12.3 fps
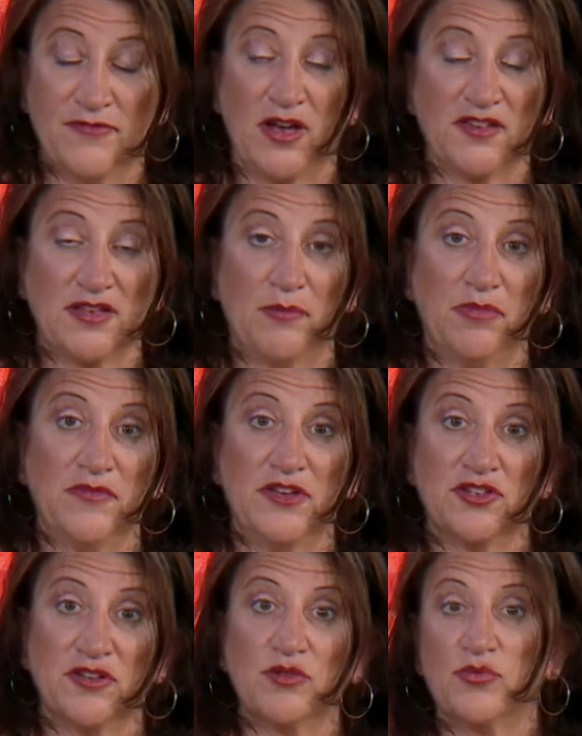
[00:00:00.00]
on top of
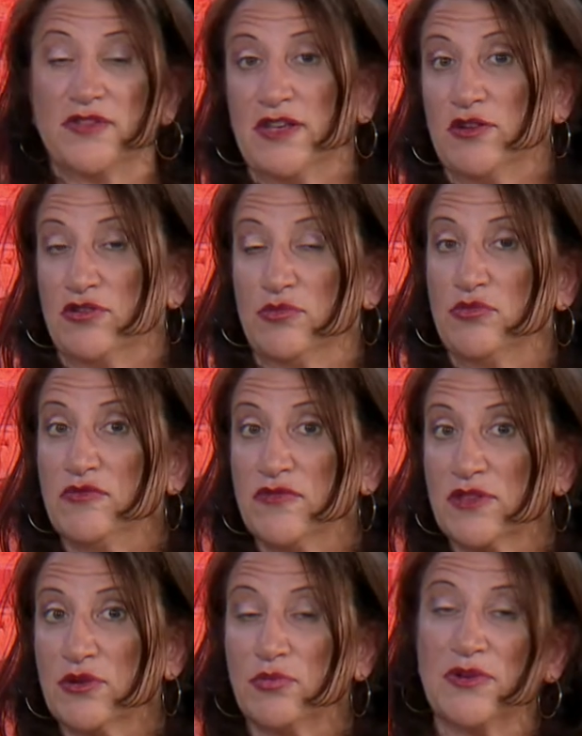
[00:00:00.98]
each other when they go to move a
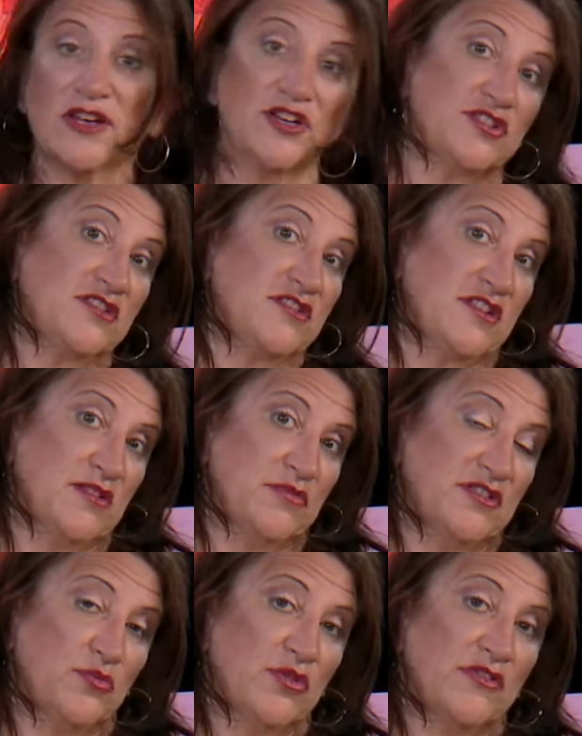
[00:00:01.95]
little bit. I just stick them
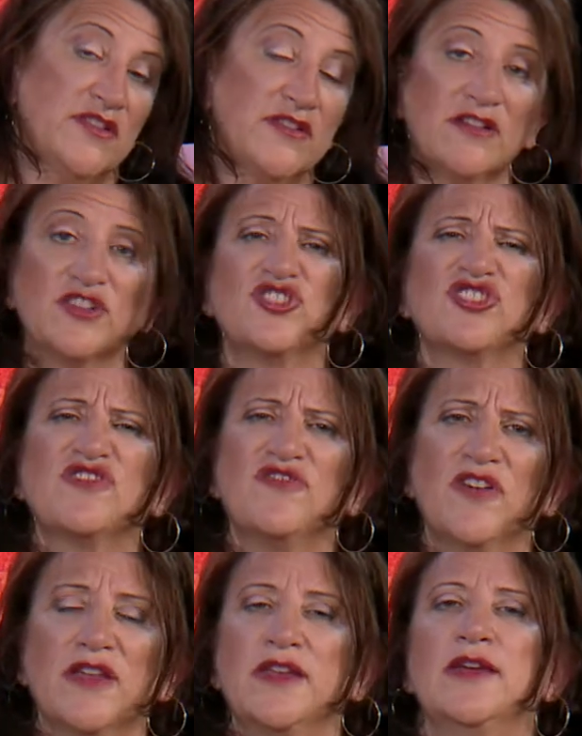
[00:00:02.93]
somewhere in there. It's just
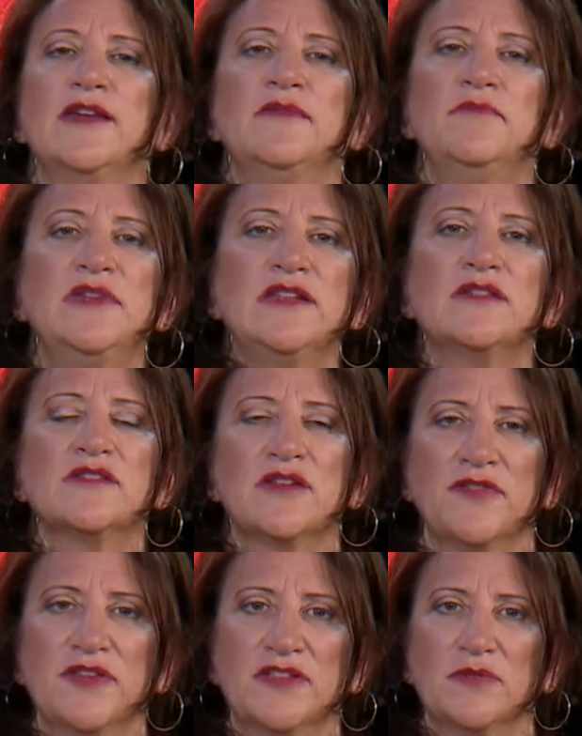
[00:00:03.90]
fun. Means
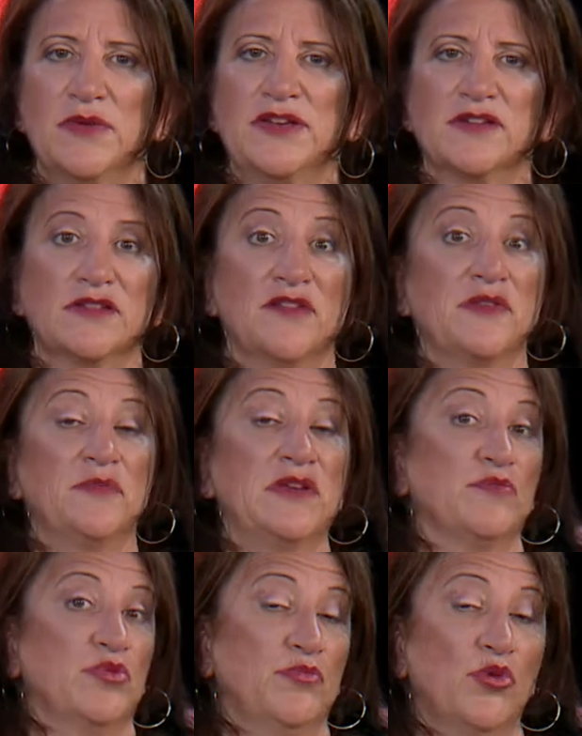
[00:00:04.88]
nothing to me. It doesn't have to be
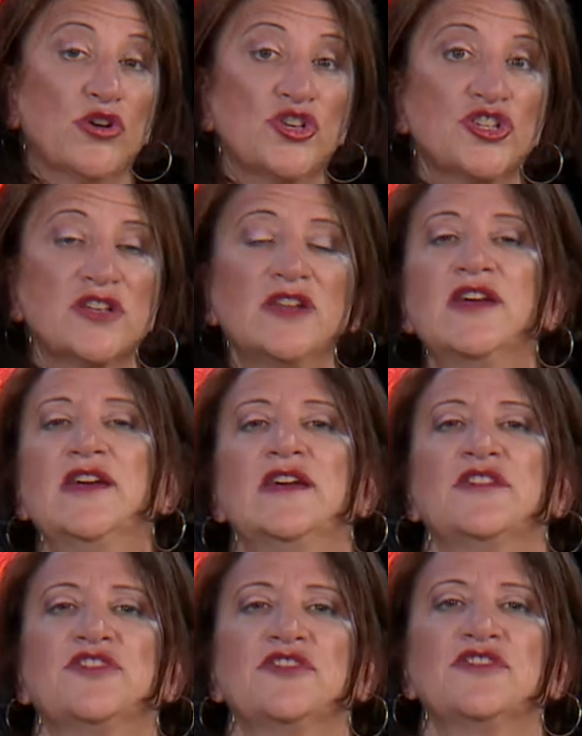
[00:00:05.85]
in proportion.
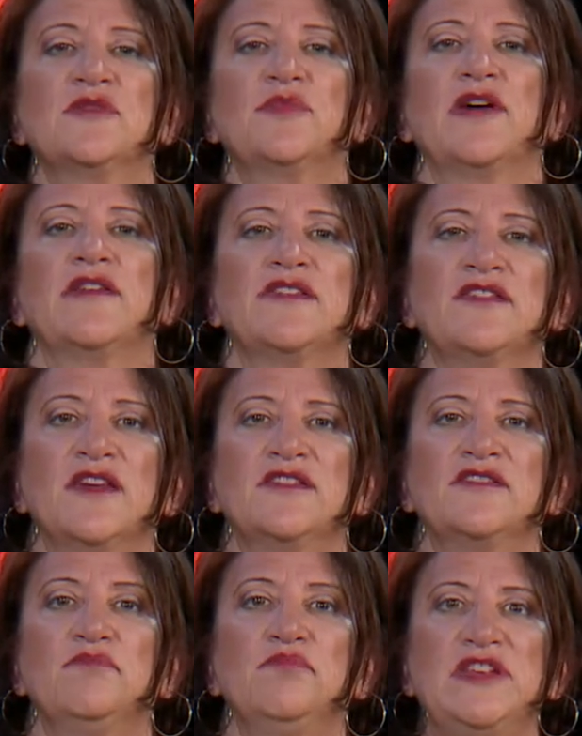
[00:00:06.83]
It's just about
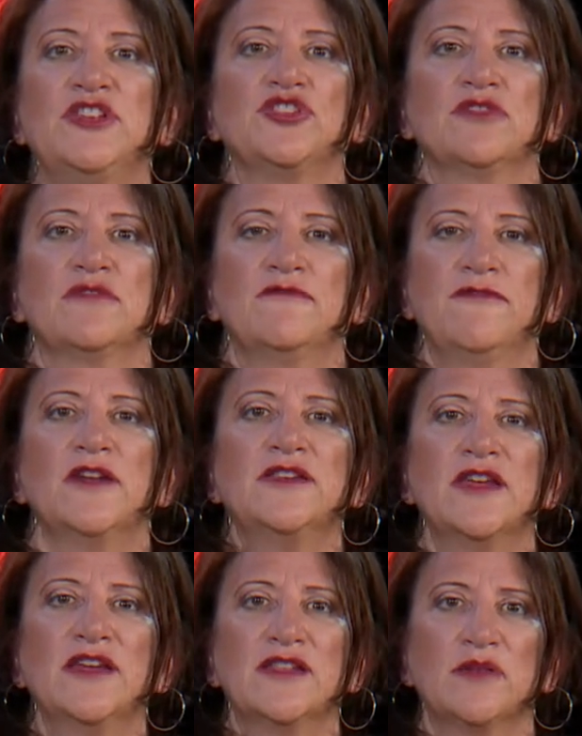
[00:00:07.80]
says beach, fun
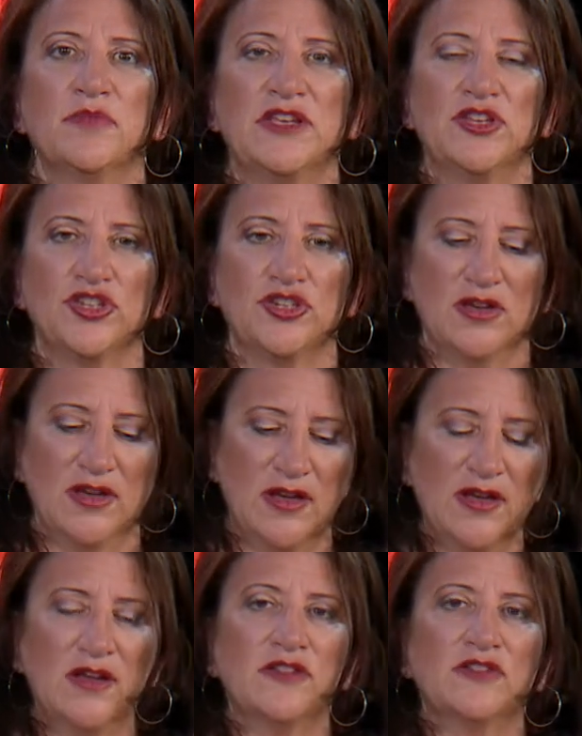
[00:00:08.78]
day at the beach.
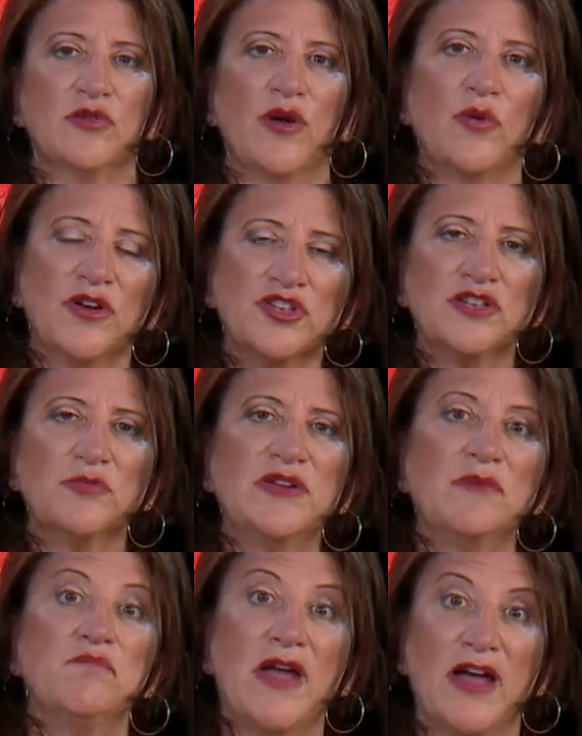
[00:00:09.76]
So I want you to be
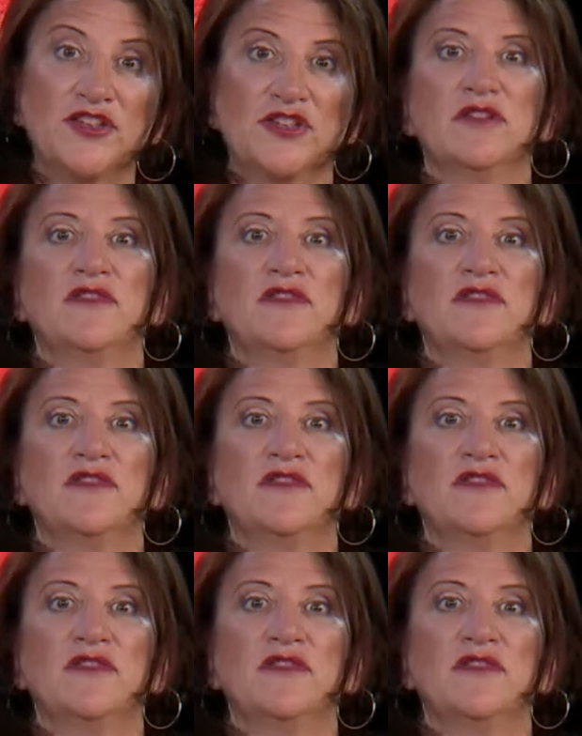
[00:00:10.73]
imaginative